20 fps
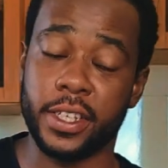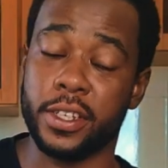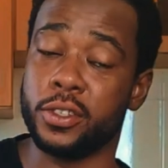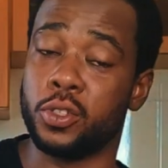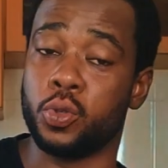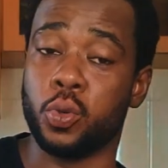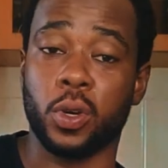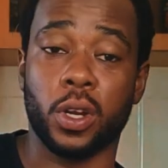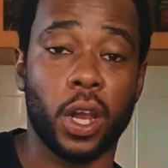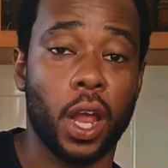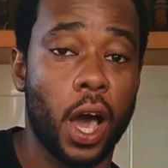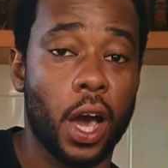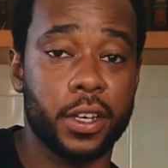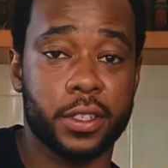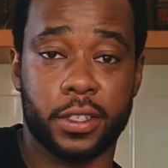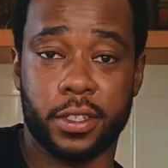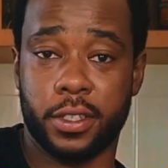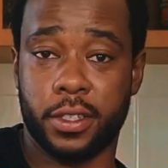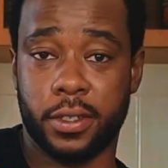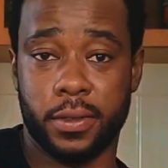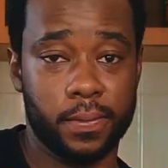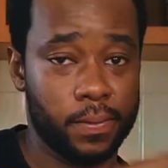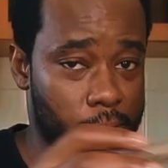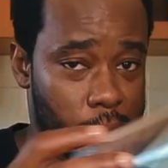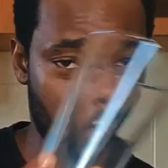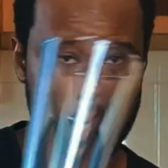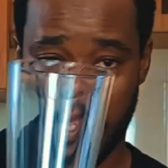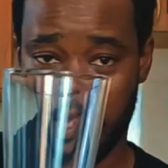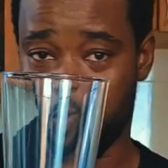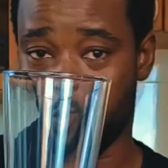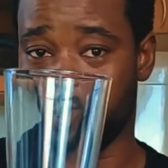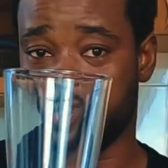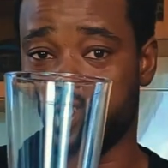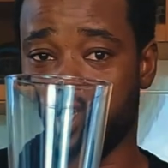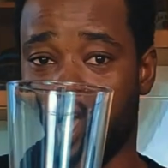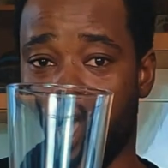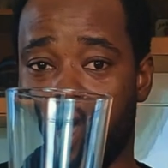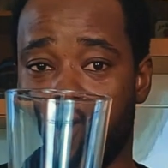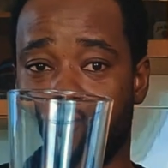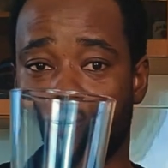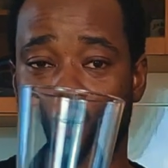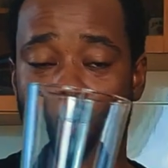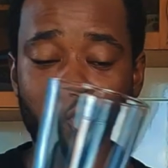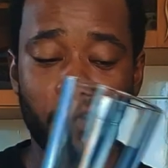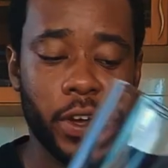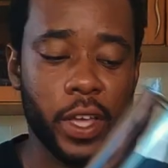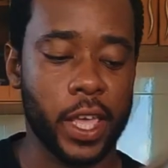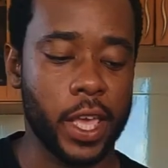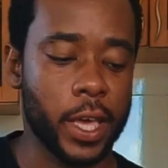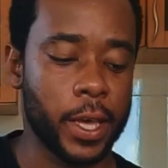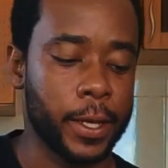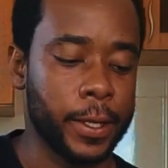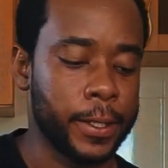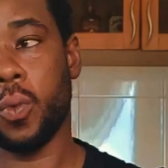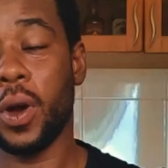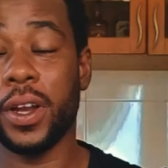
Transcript: tin to glass, like what I have over here.